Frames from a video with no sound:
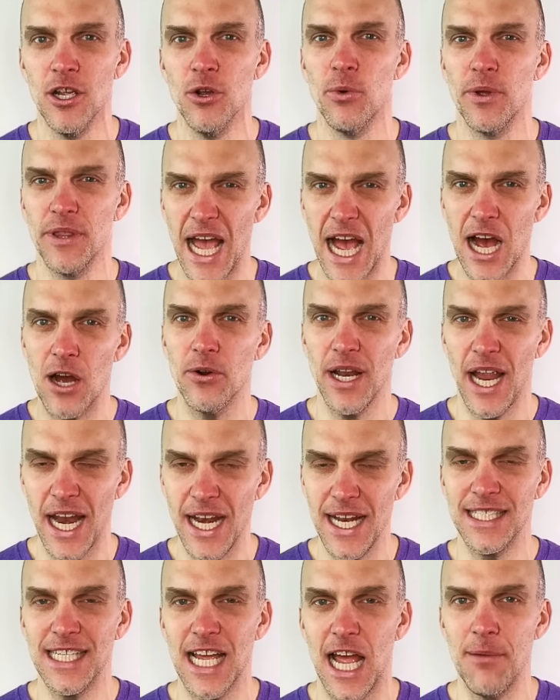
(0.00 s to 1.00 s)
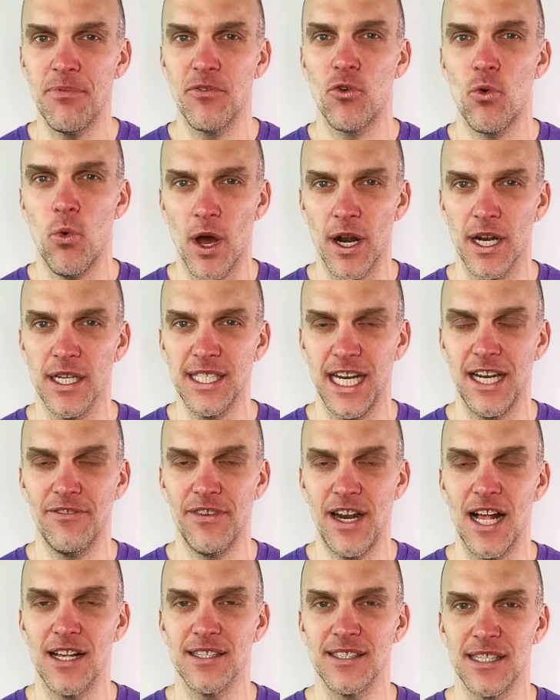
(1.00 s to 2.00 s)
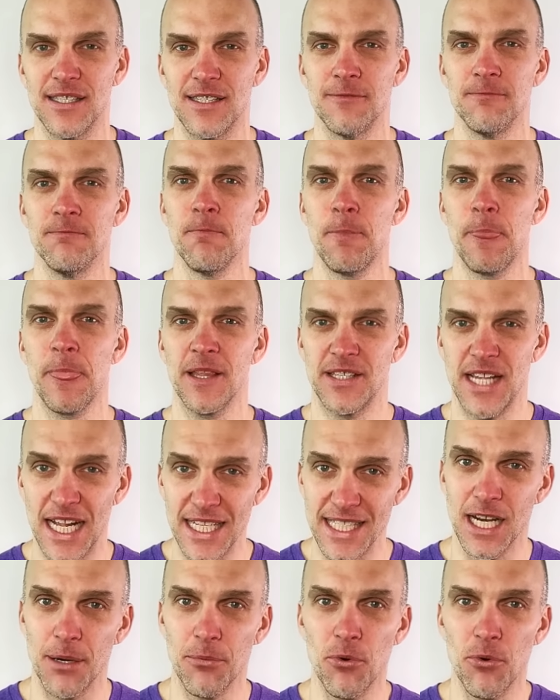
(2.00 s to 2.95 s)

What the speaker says: without any type of quantitative analysis. So that's number